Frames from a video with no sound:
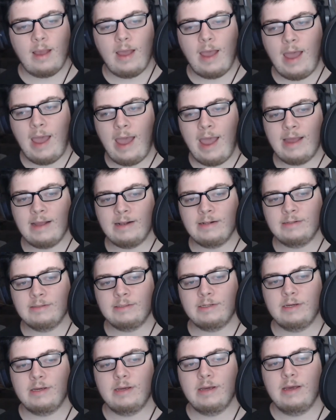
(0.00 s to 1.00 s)

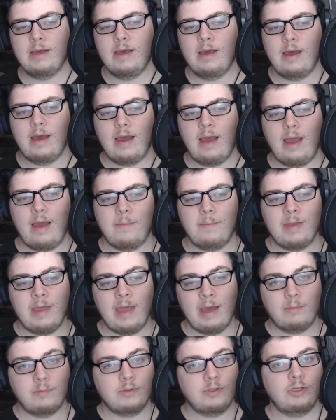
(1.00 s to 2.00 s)
And being
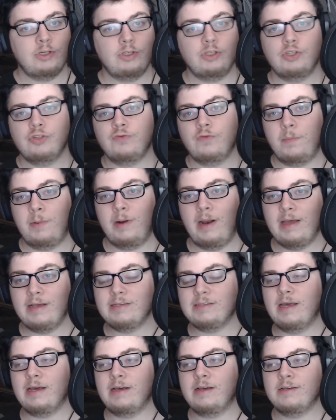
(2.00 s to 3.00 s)
able to just replace
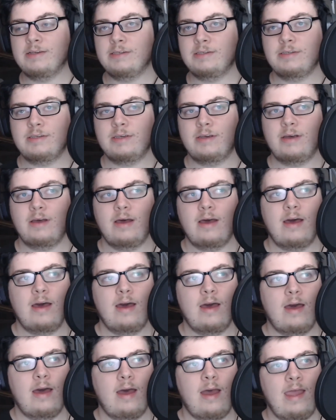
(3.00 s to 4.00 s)
that, because
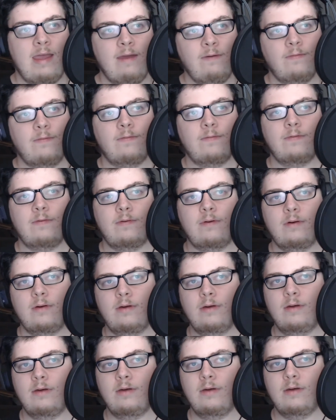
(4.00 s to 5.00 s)
if
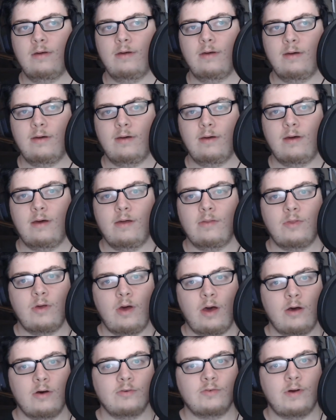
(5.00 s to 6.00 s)
the
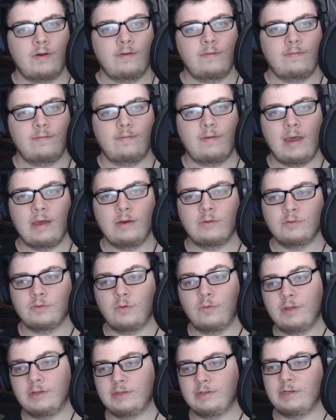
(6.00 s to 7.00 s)
hard drive fails, or
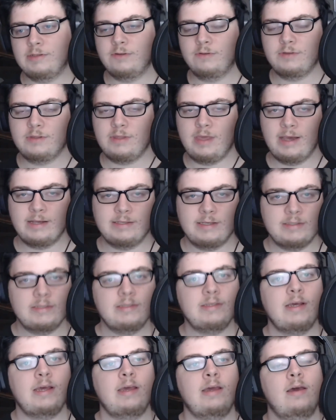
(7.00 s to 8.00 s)
in this case obviously the
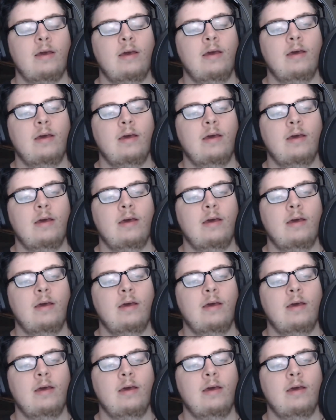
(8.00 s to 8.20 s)
SSD,